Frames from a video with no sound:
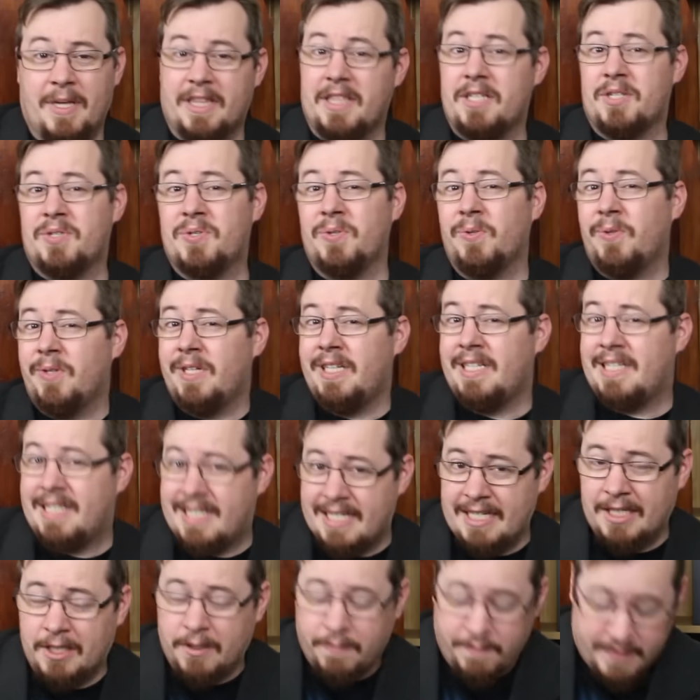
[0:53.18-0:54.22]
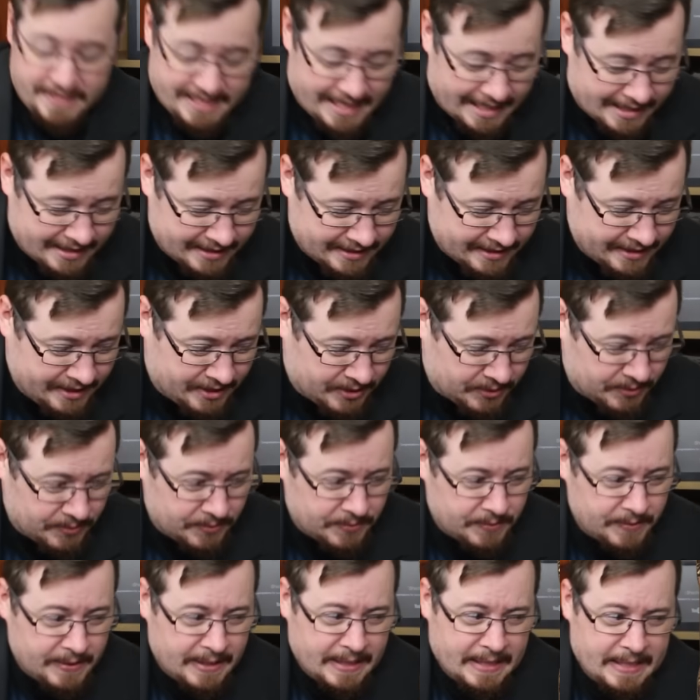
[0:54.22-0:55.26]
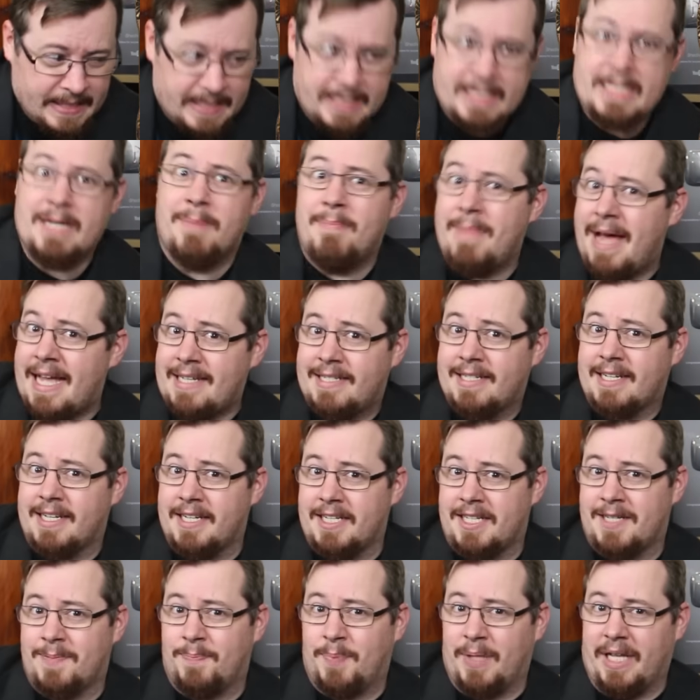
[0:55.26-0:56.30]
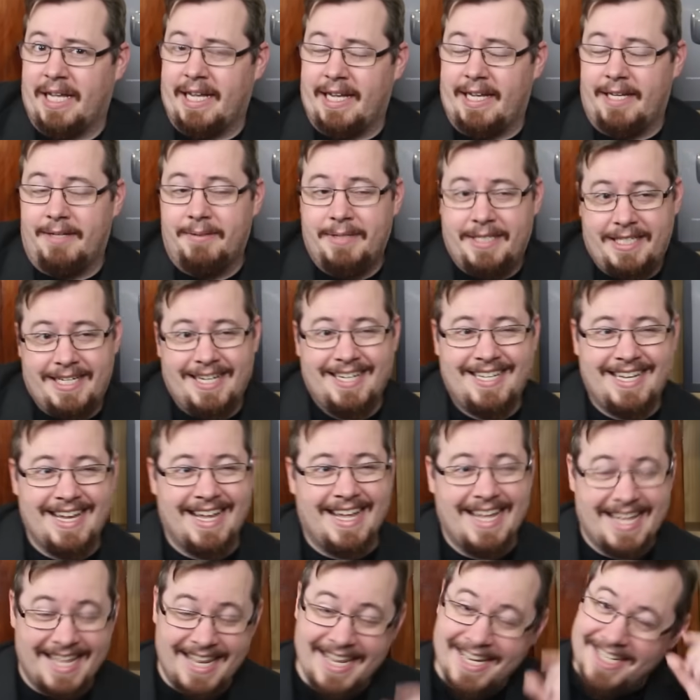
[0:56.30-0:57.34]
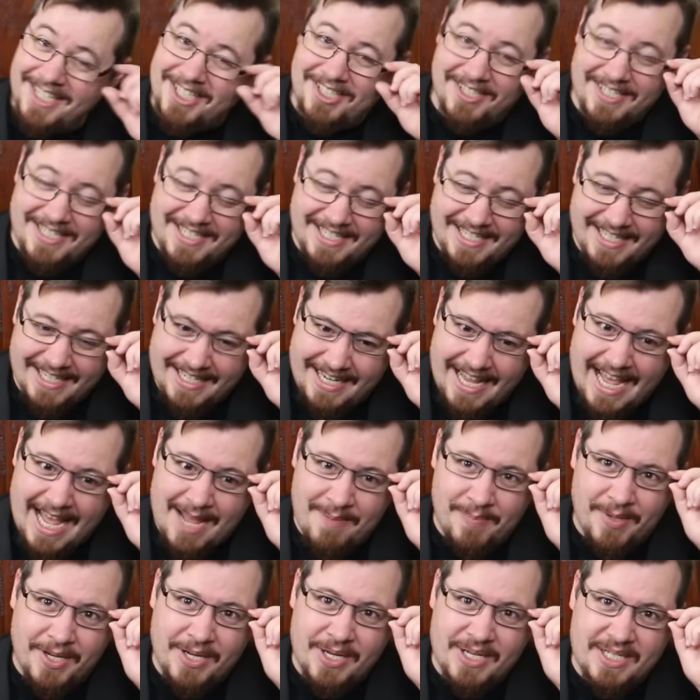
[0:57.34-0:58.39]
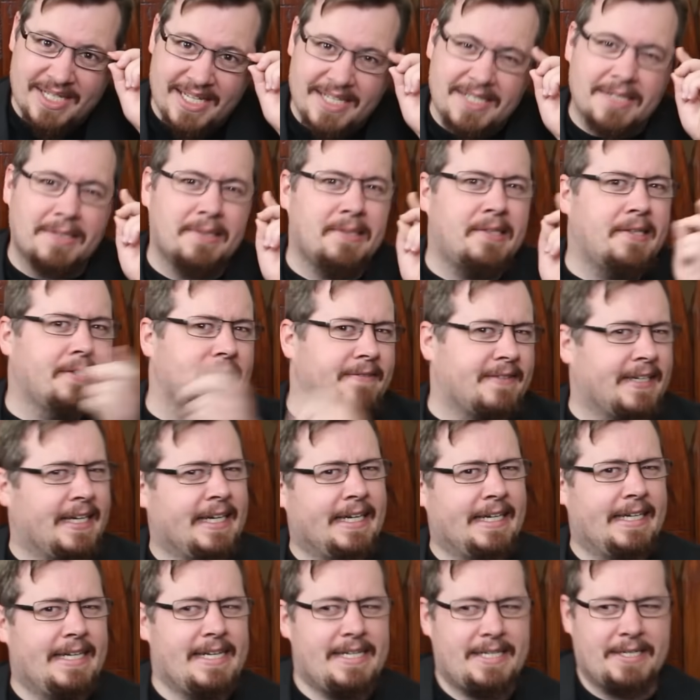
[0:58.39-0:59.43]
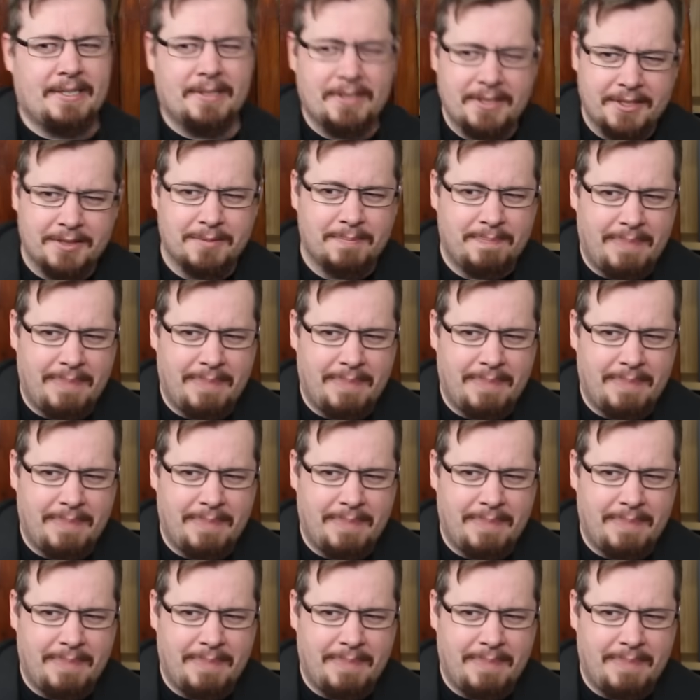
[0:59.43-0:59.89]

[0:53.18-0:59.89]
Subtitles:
But the sword itself is actually called the Damascus Blade, which is an interesting name because there's a lot of historical